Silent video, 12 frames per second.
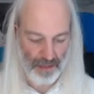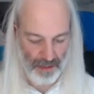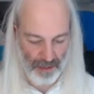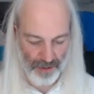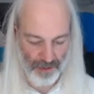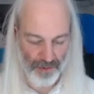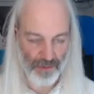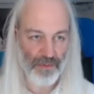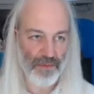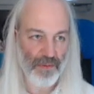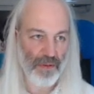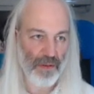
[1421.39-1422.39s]
Undo,
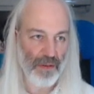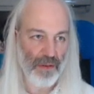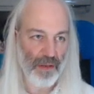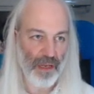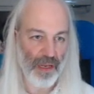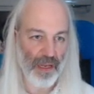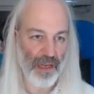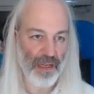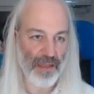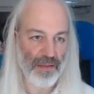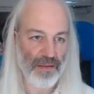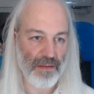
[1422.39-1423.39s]

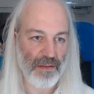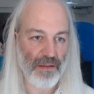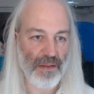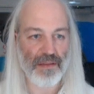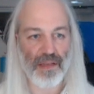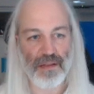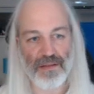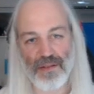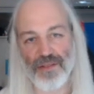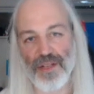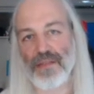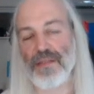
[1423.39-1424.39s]
and the stencil
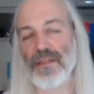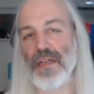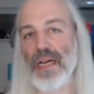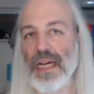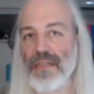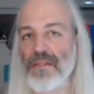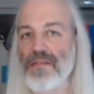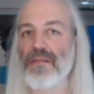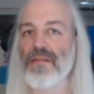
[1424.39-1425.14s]
just adds